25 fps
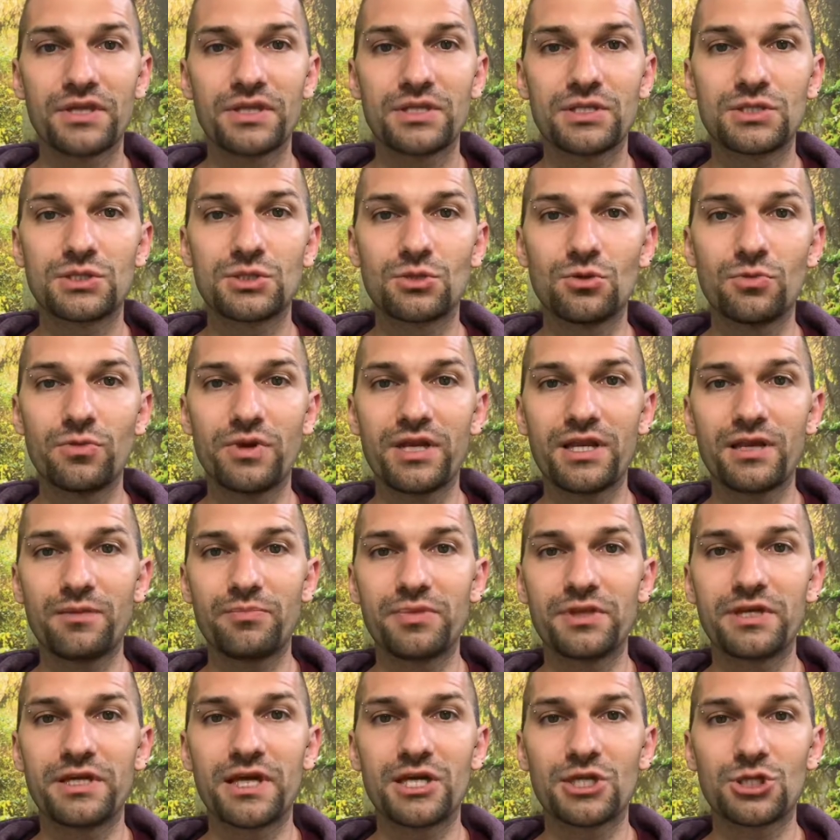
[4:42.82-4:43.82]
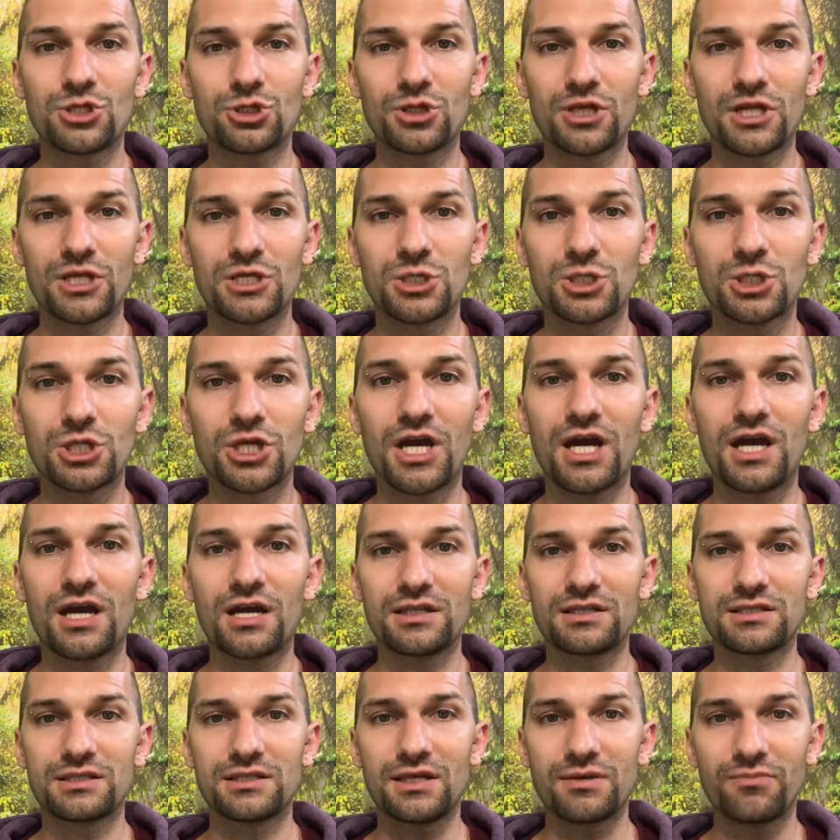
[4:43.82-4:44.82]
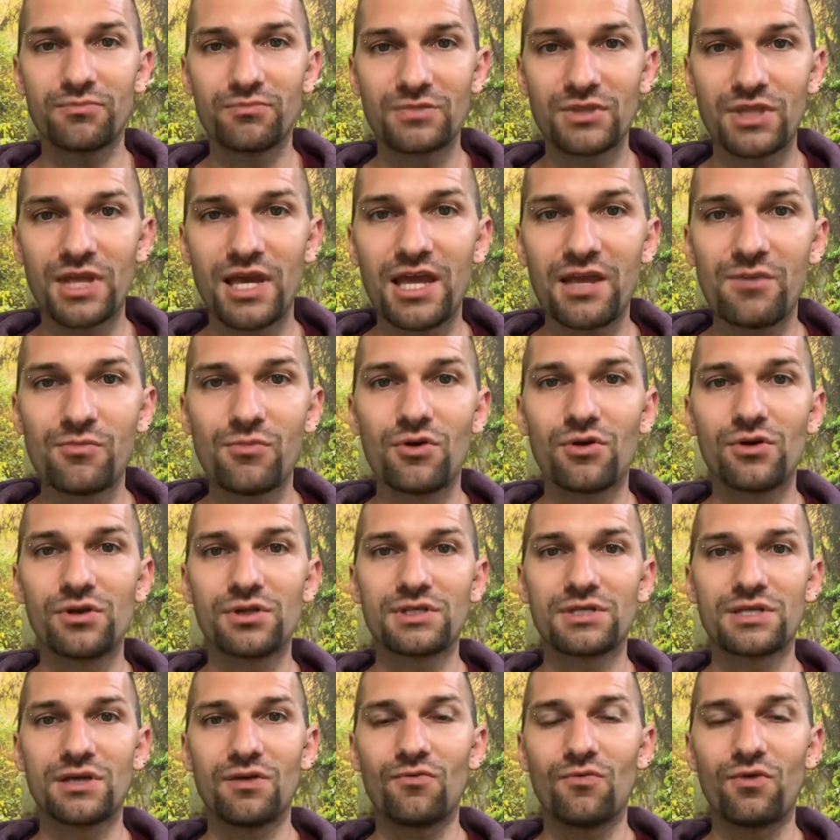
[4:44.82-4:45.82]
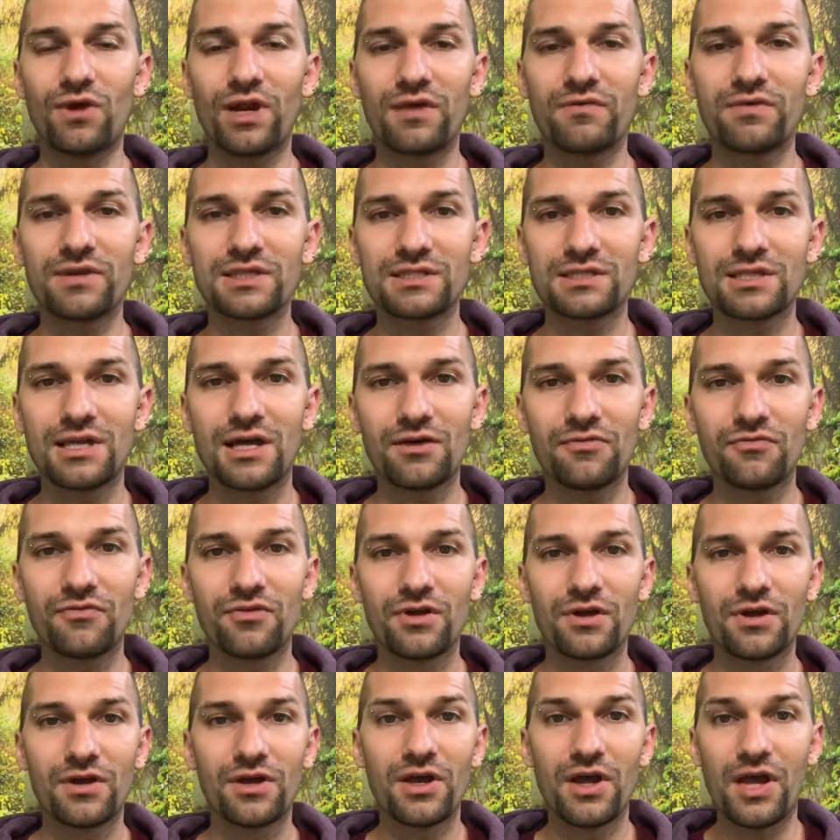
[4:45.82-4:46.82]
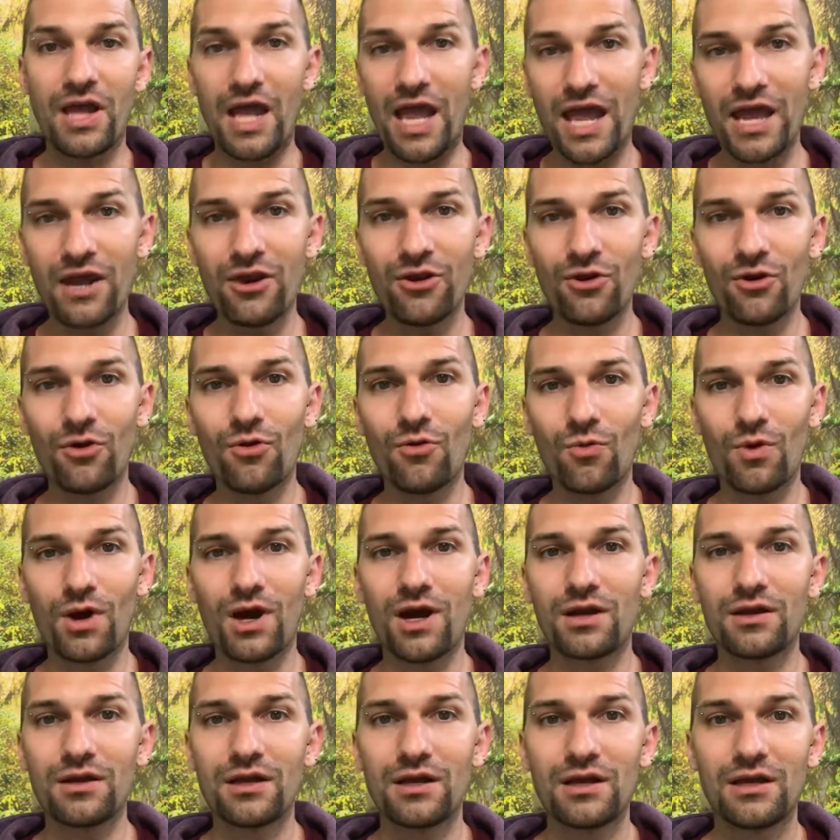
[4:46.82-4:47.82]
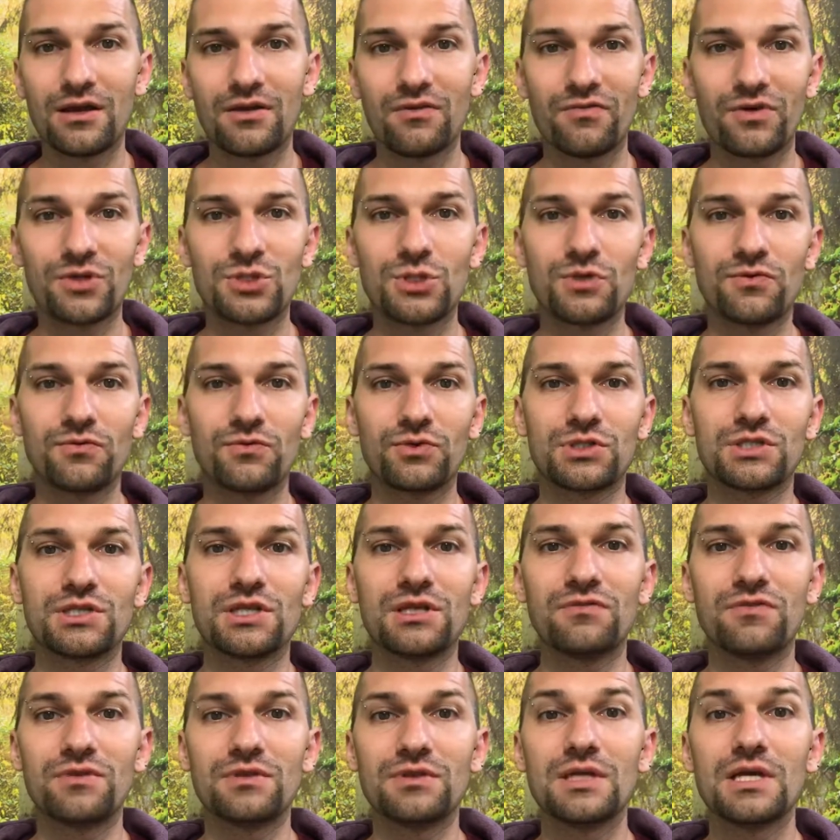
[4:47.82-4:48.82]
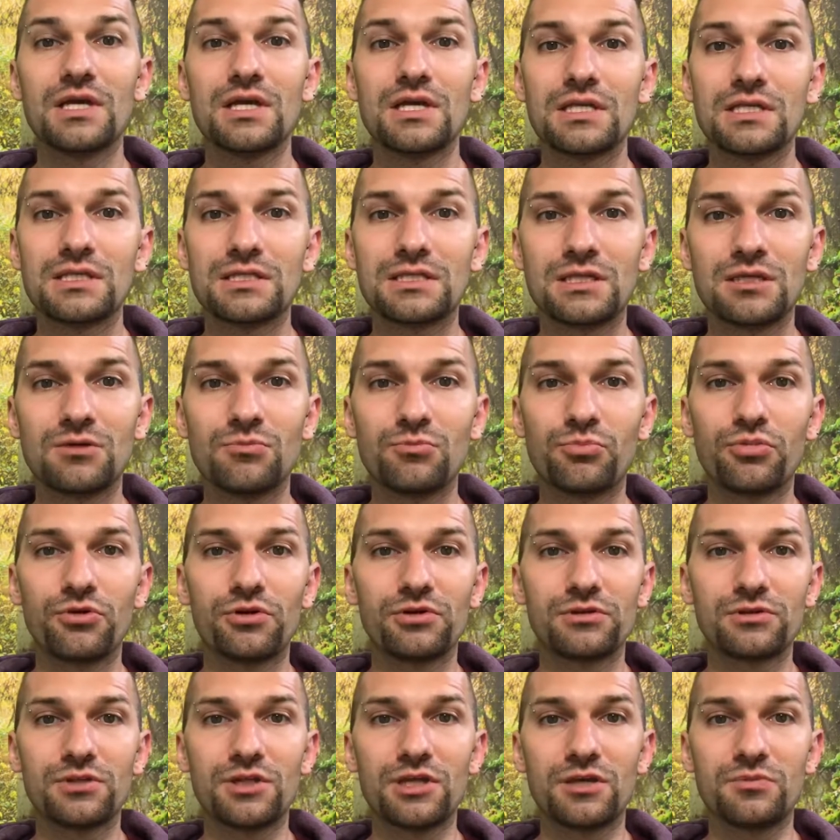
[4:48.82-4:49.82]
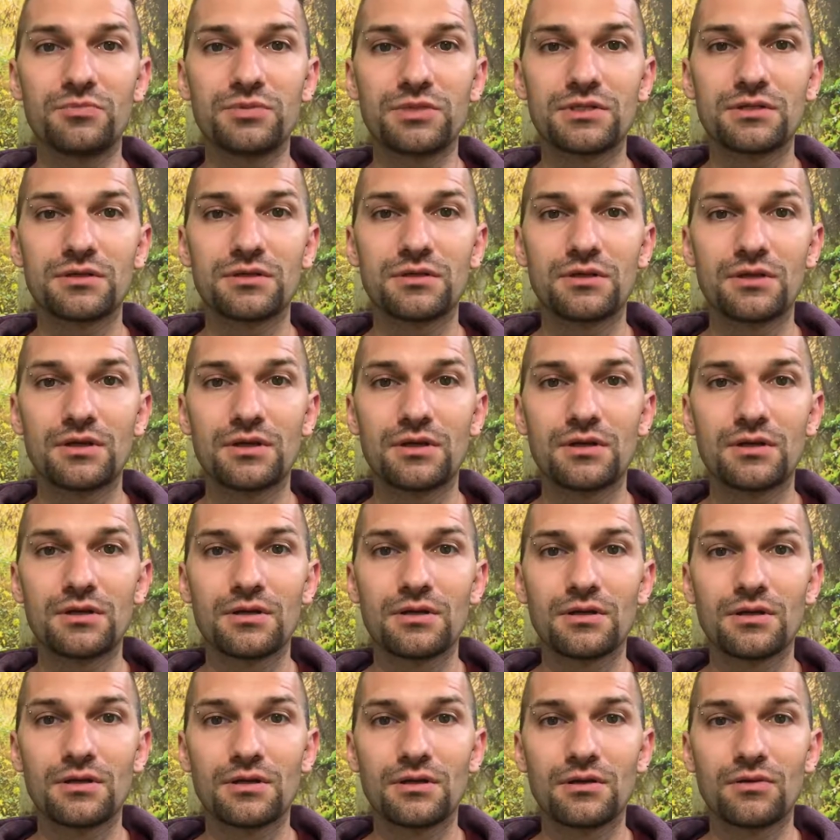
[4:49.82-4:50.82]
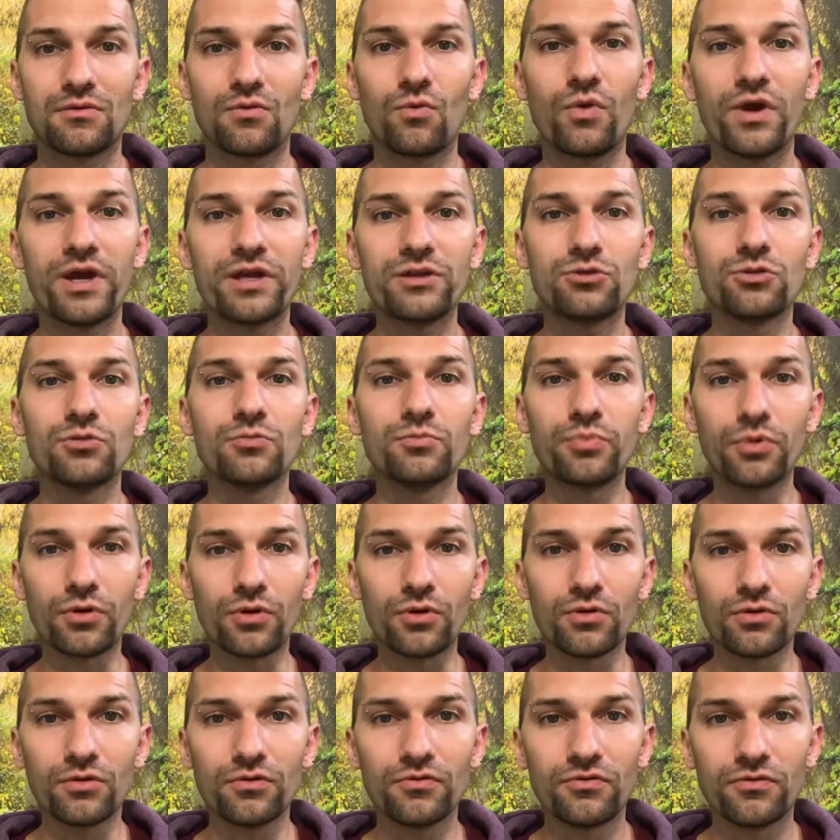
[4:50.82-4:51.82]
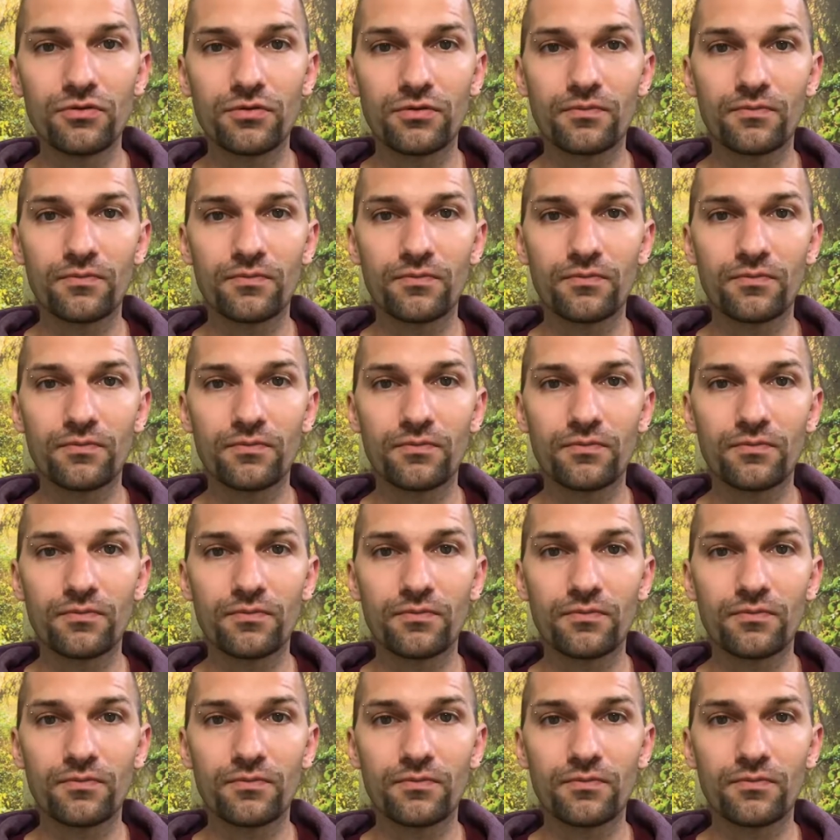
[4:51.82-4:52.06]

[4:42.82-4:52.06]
so many applications and charts and tables and whatever stuff, and no one but was giving simple tips, way to improve